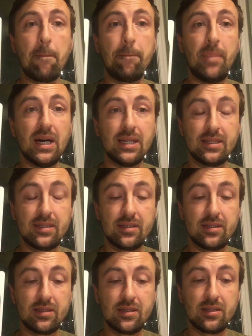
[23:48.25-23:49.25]
But
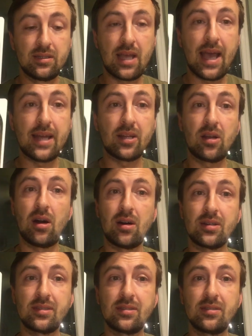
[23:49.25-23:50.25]
at a
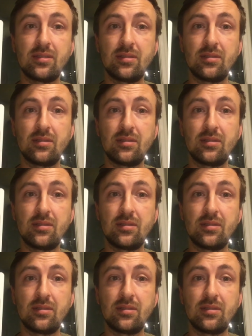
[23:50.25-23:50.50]
cost,